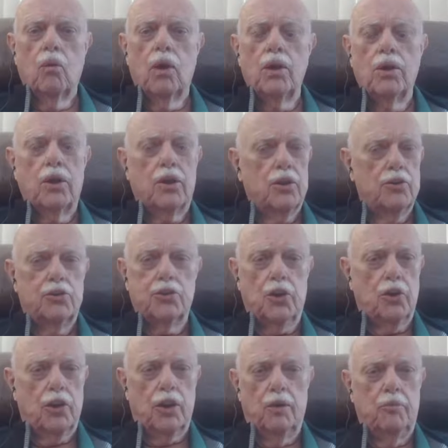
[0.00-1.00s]
Well, you could
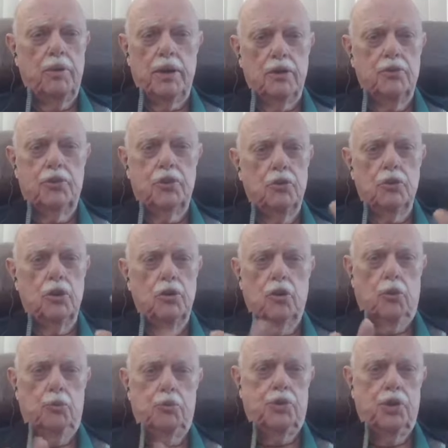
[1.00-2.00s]
certainly build two
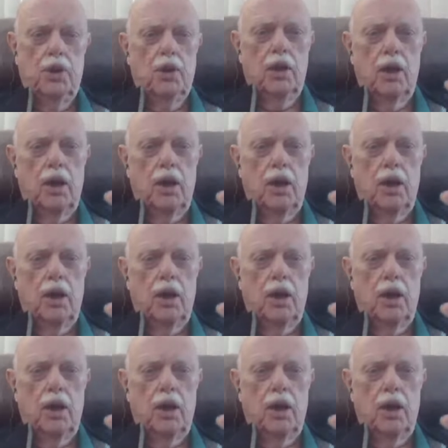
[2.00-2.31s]
loops,